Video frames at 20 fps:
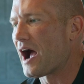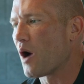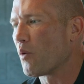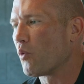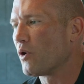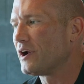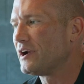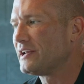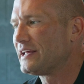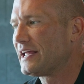I
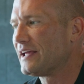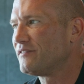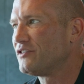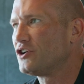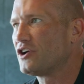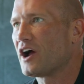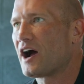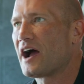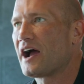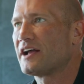wanted to give
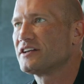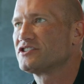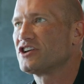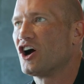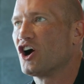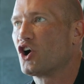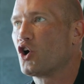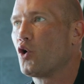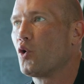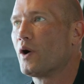you guys
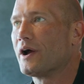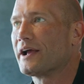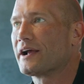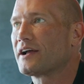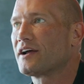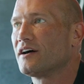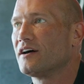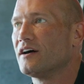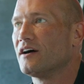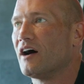a quick,